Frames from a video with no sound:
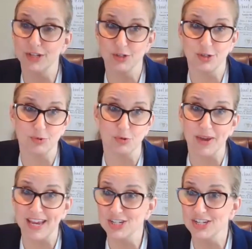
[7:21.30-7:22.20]
relationships with
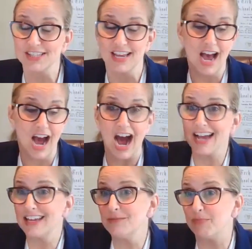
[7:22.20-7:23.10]
patients.
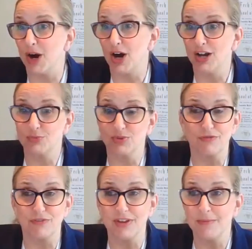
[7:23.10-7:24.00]
I can bond with a
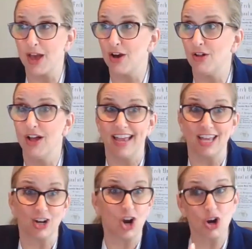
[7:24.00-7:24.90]
female
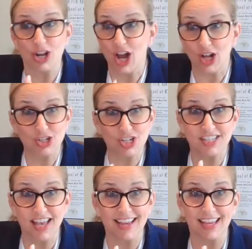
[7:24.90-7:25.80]
in a cardiology
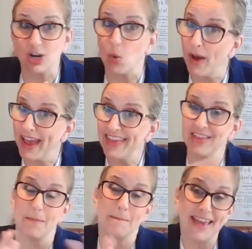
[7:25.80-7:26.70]
setting in a way
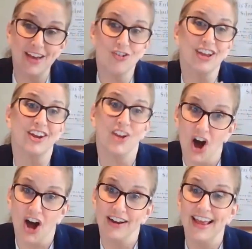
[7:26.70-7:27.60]
that a male
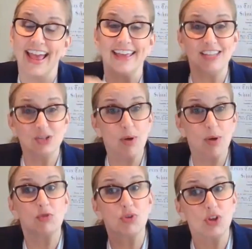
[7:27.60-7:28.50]
cannot. And these
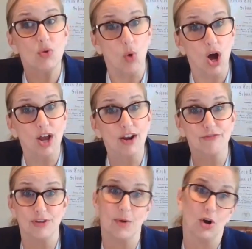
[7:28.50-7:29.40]
women really want
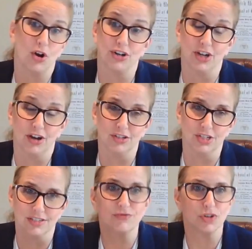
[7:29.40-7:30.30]
a female
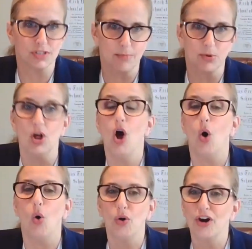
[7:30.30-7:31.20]
cardiologist, for example.
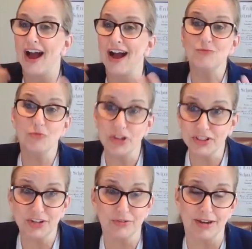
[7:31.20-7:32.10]
Or I'm
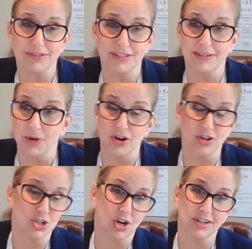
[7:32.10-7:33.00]
really great with EMR
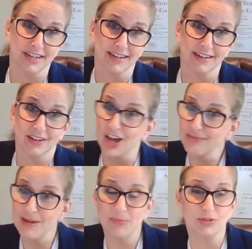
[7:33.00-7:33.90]
and charting. A lot
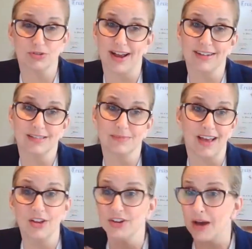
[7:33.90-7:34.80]
of people drags them
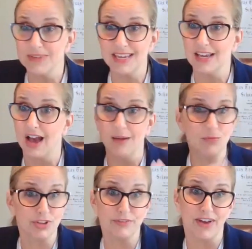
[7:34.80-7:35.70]
down. Not me.
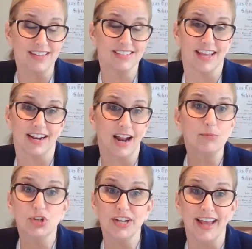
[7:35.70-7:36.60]
I'm really fast at it.
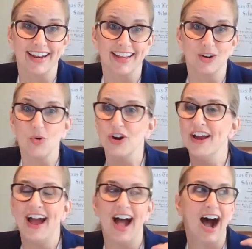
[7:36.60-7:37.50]
I'm good at it.
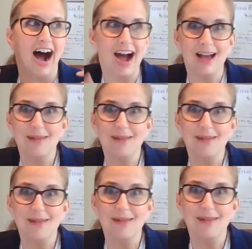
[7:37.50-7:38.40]
Or I'm
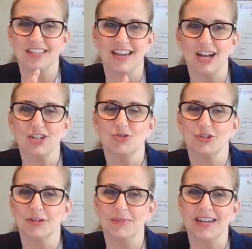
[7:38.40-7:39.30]
involved in this
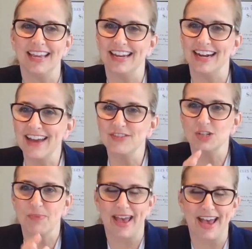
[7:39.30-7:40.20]
national committee and I have
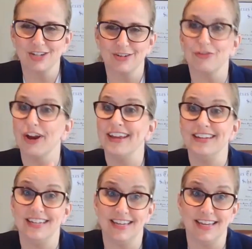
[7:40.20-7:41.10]
this passion for
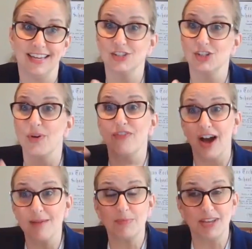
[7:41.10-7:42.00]
ADD. And so if
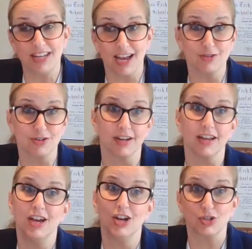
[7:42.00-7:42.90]
I'm a pediatric
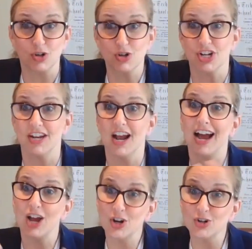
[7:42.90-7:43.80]
surgeon,
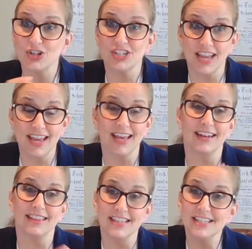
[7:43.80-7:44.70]
I
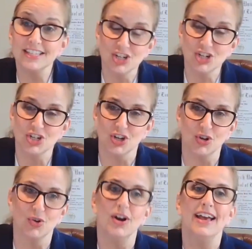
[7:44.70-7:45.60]
understand this
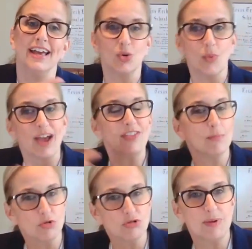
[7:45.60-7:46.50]
issue in a way that
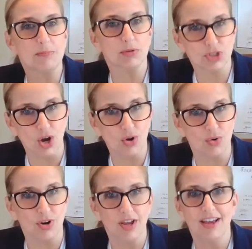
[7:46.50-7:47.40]
most people
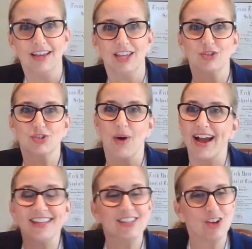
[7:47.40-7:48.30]
don't. So
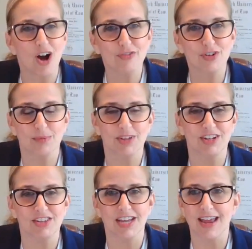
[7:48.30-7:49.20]
I can offer something
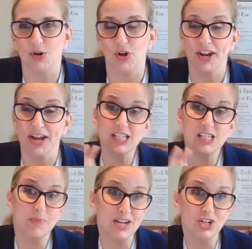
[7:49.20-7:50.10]
to the table, and I
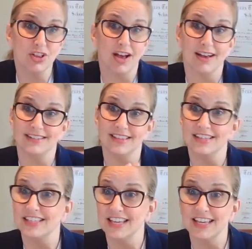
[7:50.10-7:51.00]
specialize in
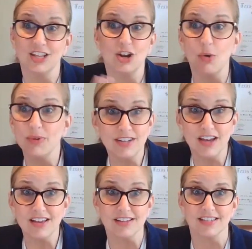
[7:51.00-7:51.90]
this thing that no one
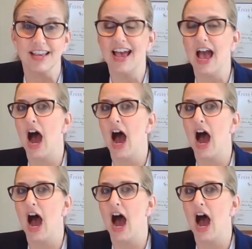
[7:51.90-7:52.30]
does.